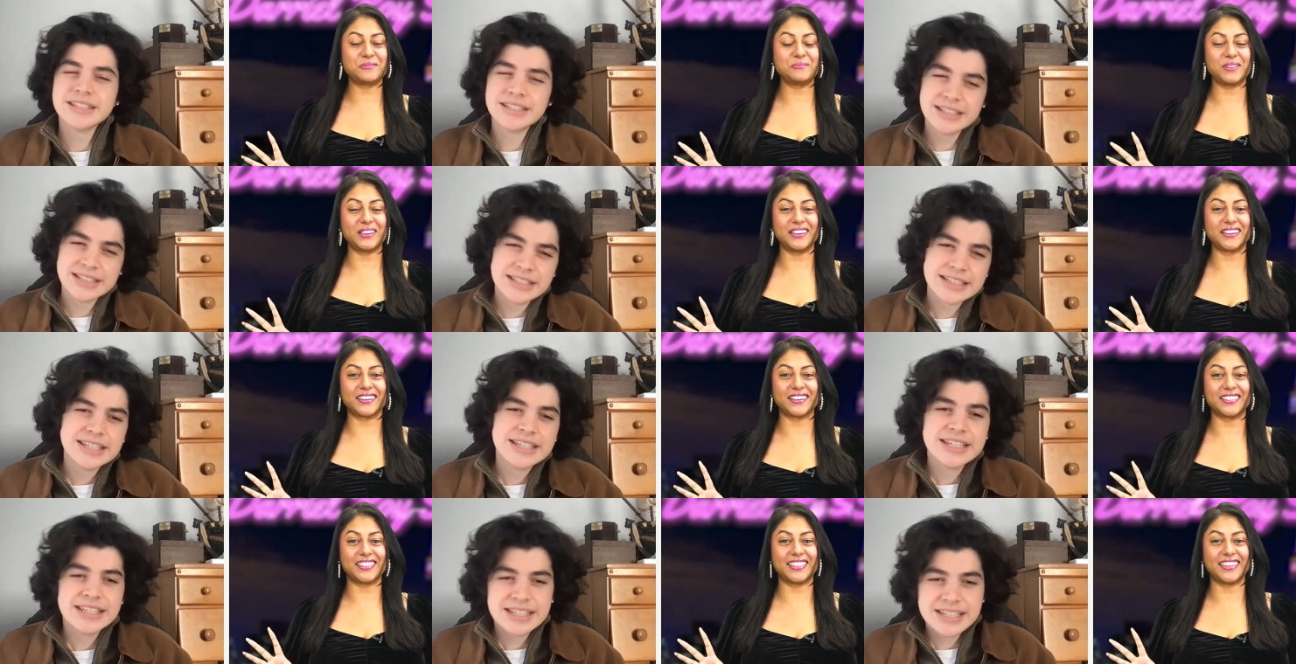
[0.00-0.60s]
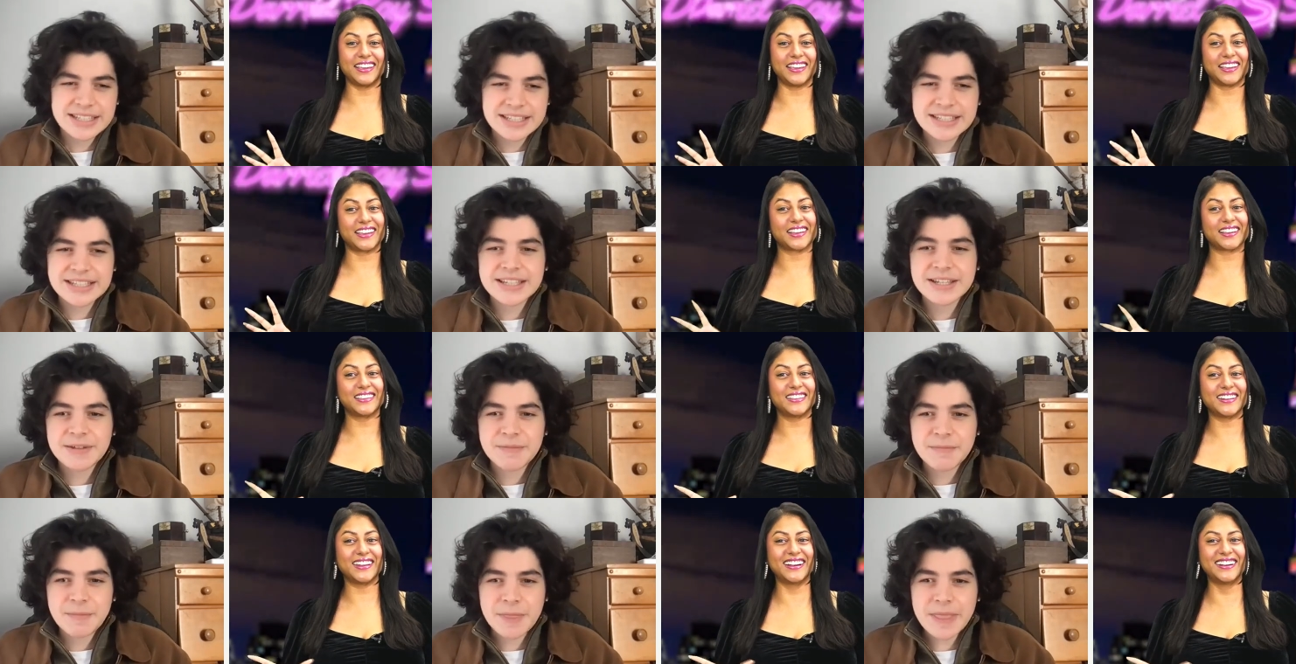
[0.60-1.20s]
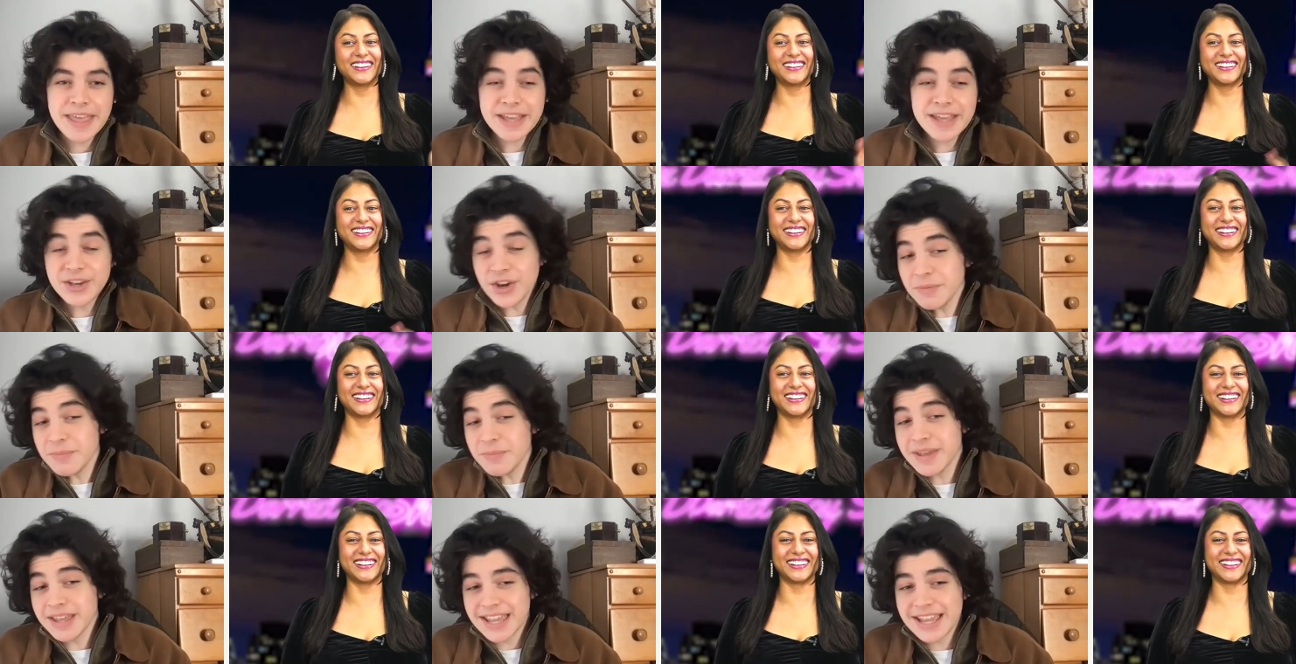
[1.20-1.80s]
Speaker 1: be a good thing, you know.
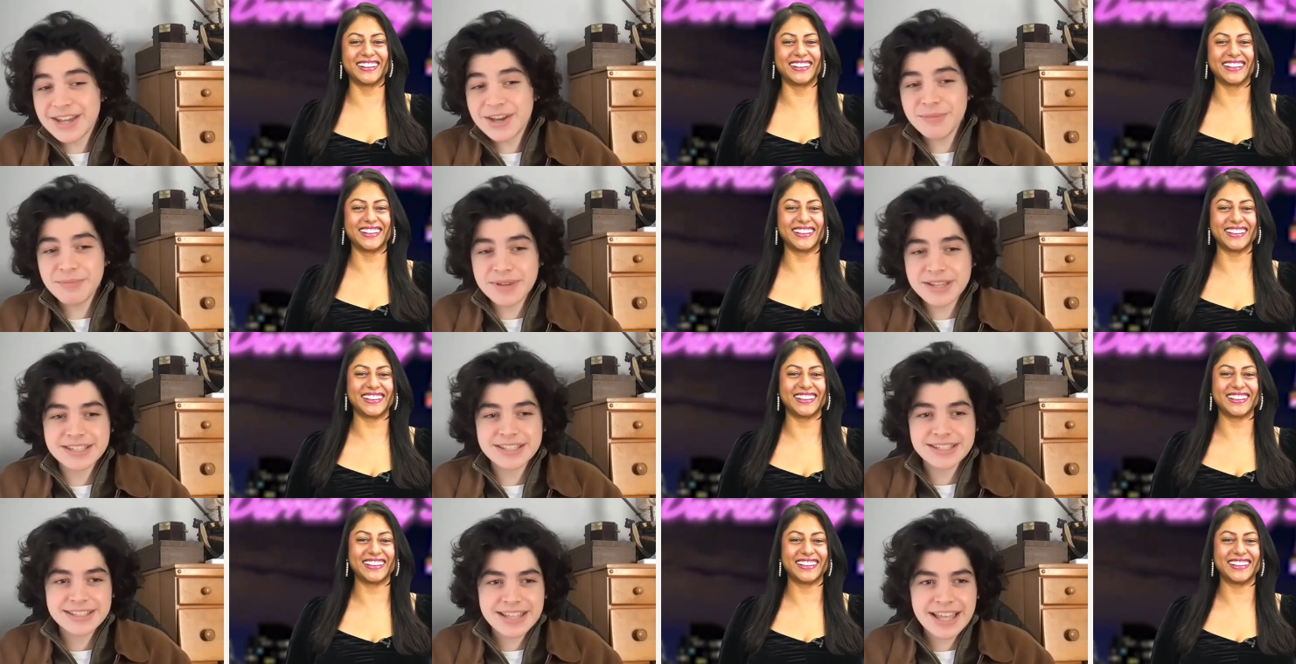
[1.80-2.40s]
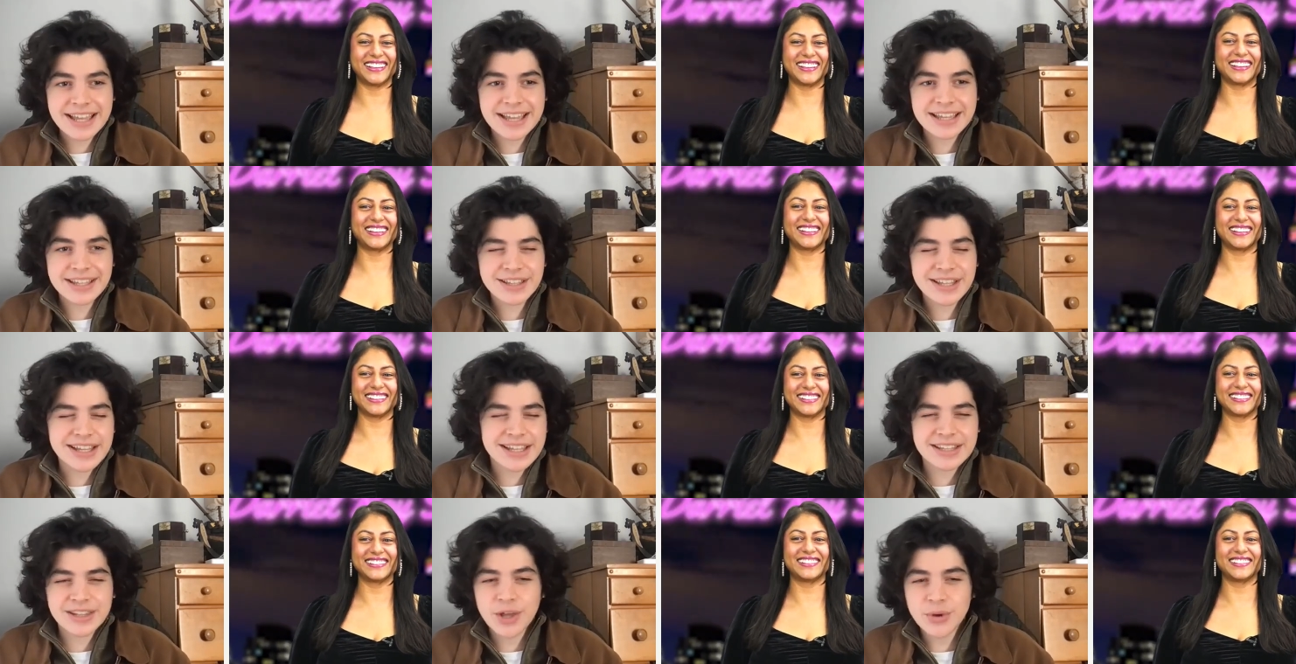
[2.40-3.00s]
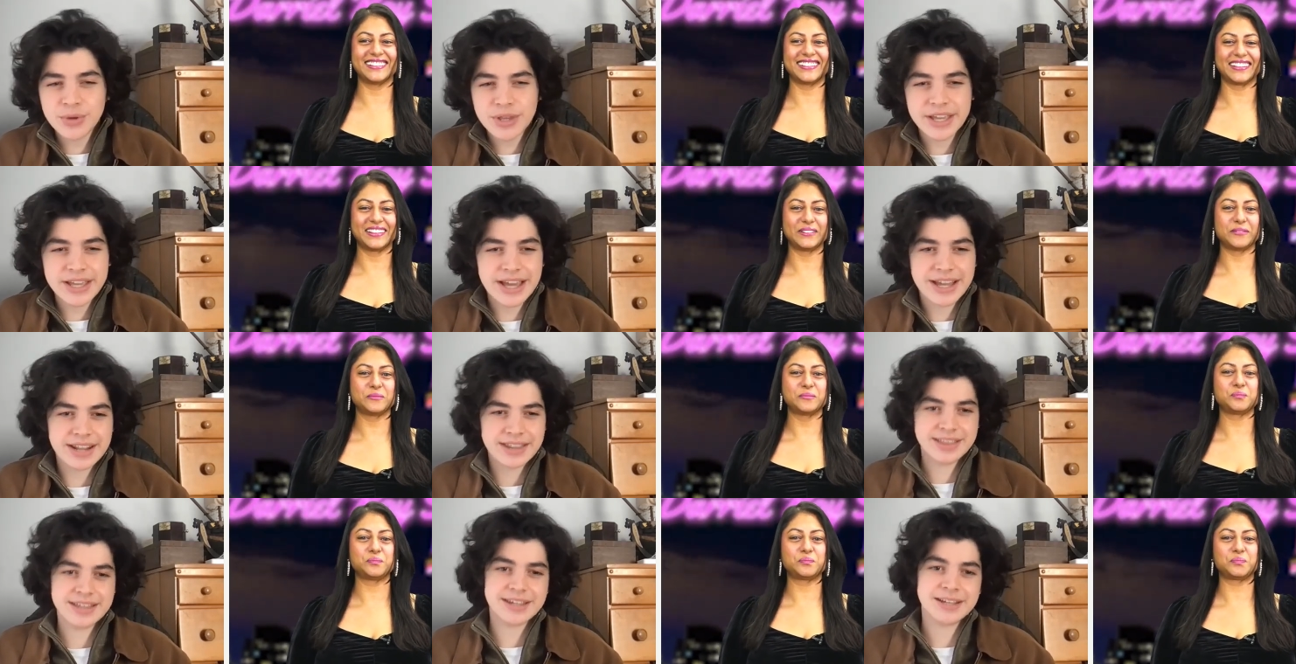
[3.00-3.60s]
Speaker 2: it could be. It could be like like a
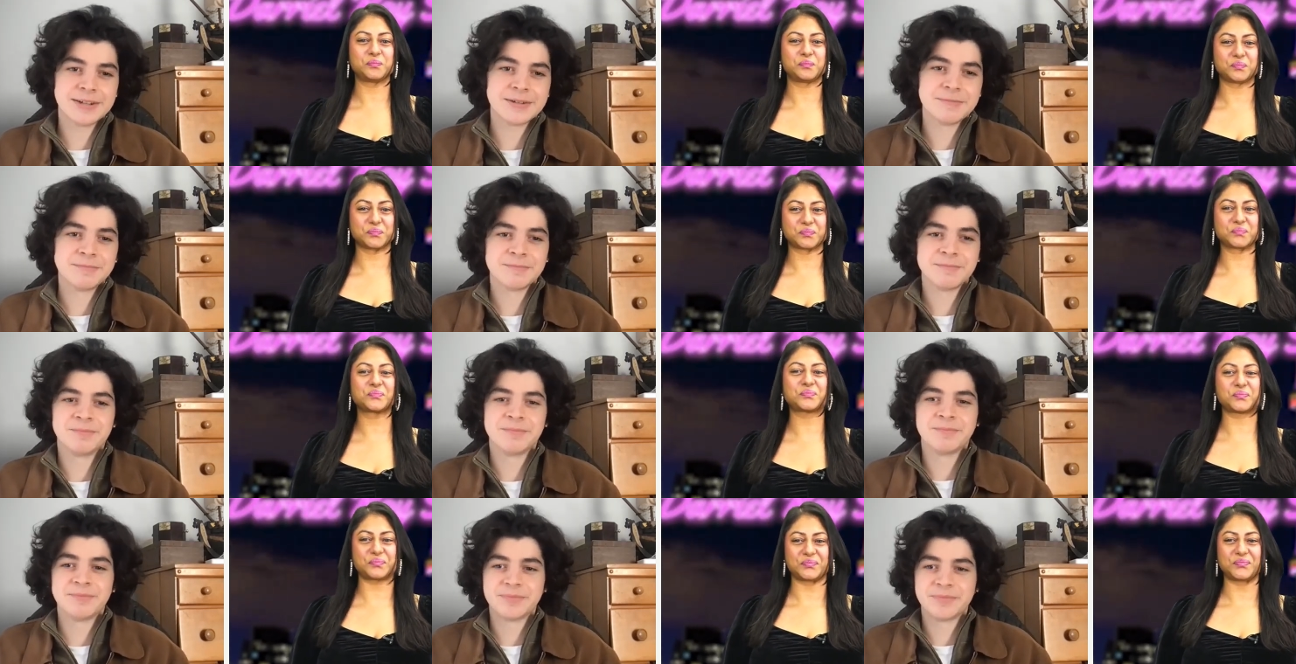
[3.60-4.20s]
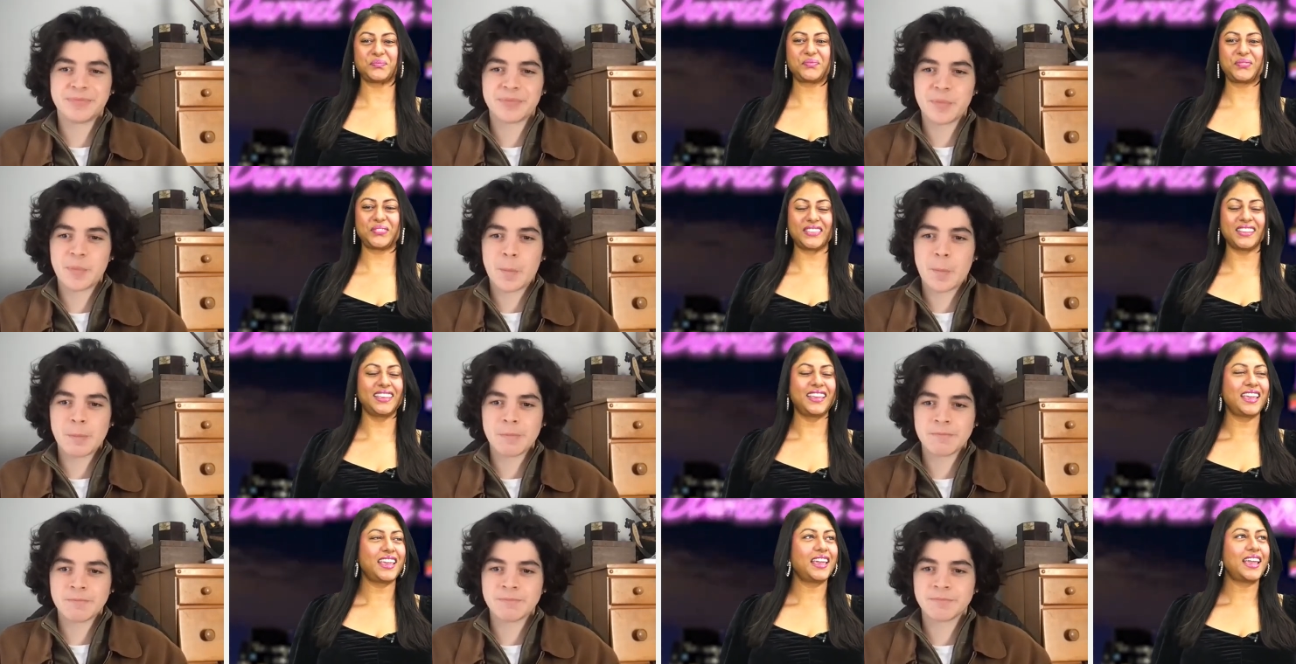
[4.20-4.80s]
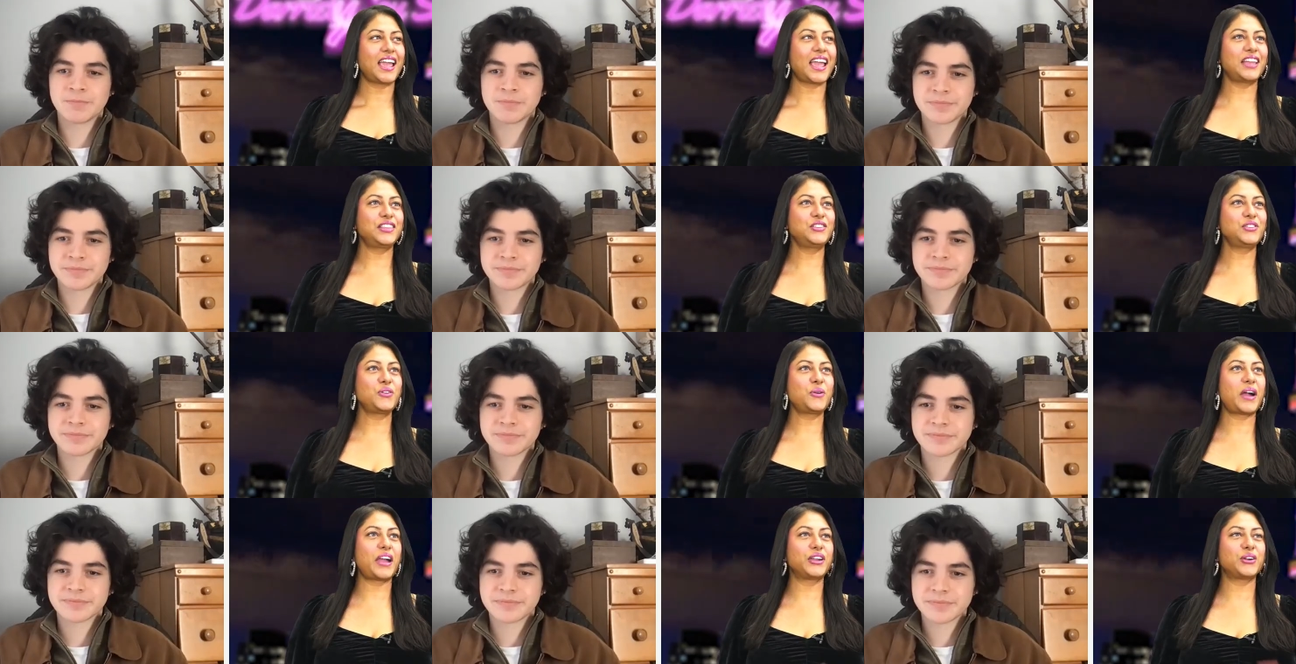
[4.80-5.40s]
Loki kind of thing.
Speaker 1: And you know, I